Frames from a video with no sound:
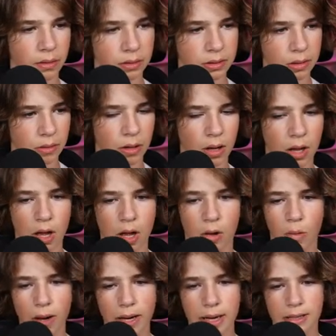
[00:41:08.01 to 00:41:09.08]
So,
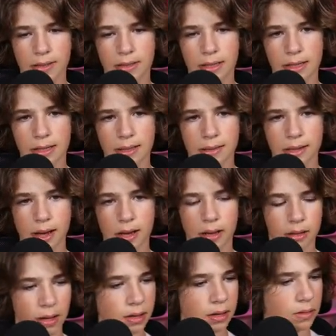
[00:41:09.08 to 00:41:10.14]
what is D's? Yeah,
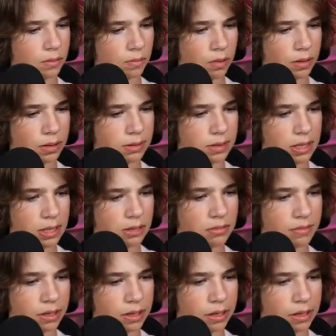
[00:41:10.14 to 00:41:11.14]
I don't. What does D's mean?